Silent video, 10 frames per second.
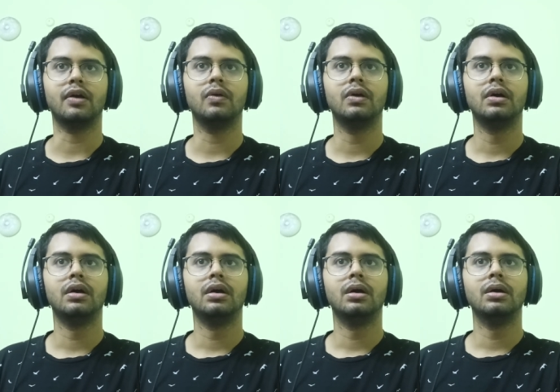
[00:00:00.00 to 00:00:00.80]
now
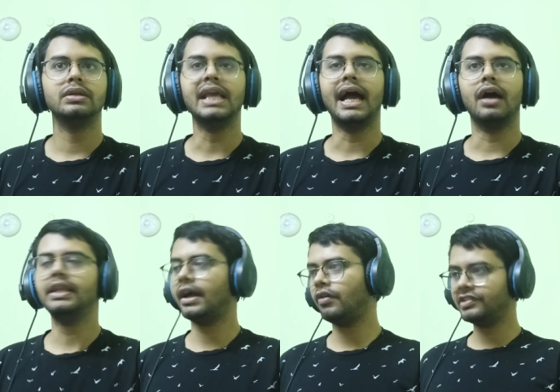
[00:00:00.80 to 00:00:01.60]
yeah
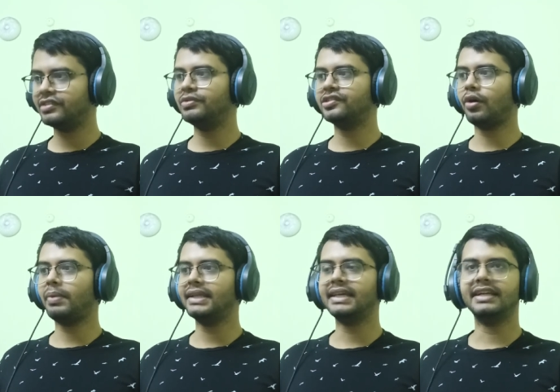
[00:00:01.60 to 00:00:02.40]
yeah obviously we saw
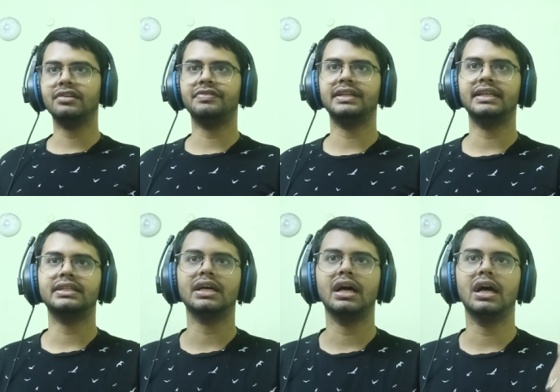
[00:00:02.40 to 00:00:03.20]
by the end of it that